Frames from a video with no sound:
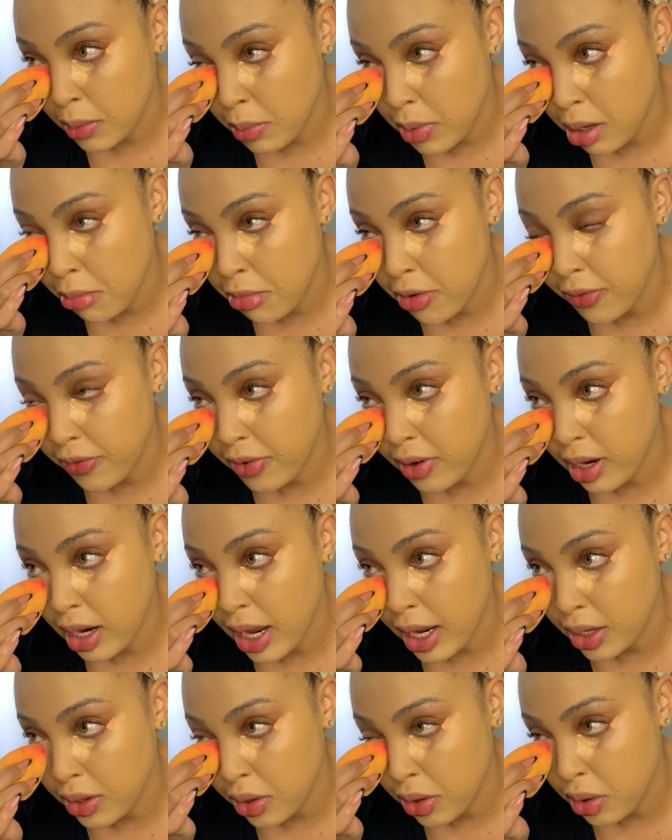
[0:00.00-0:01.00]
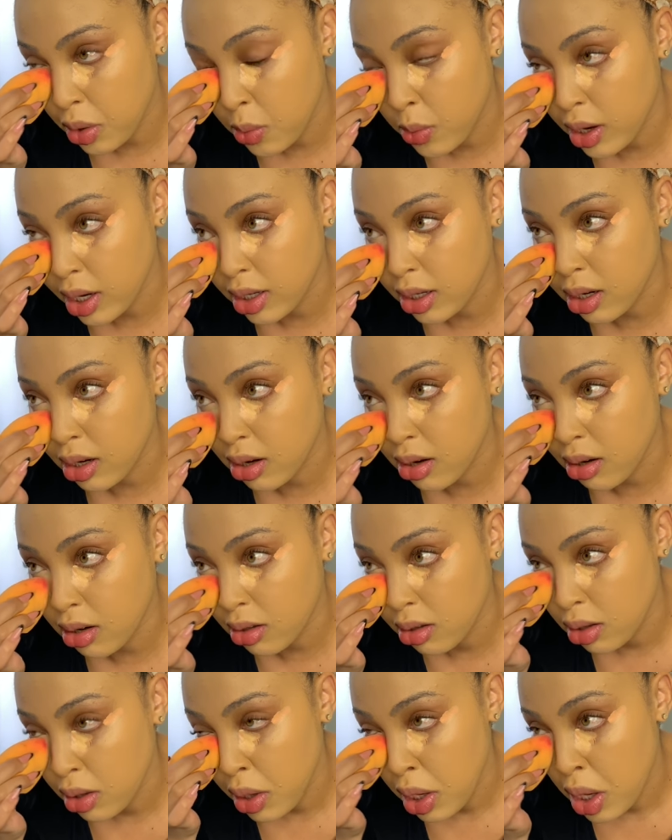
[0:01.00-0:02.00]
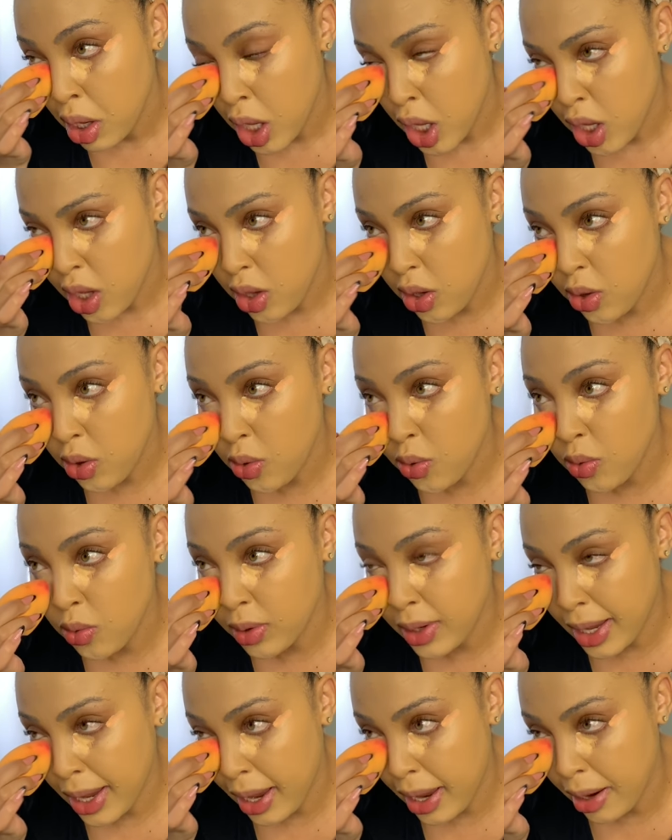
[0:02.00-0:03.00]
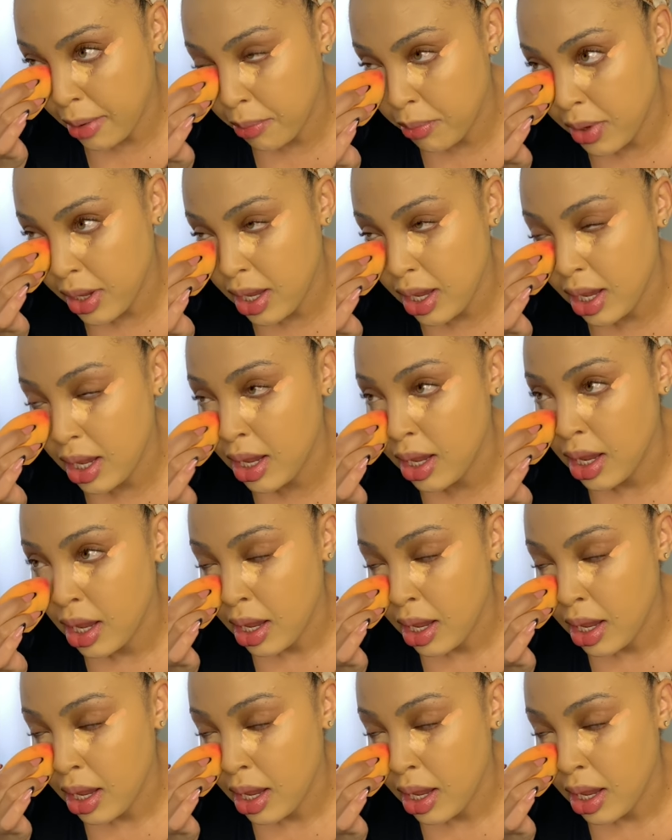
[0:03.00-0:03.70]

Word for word: made me feel like you know what girl you can be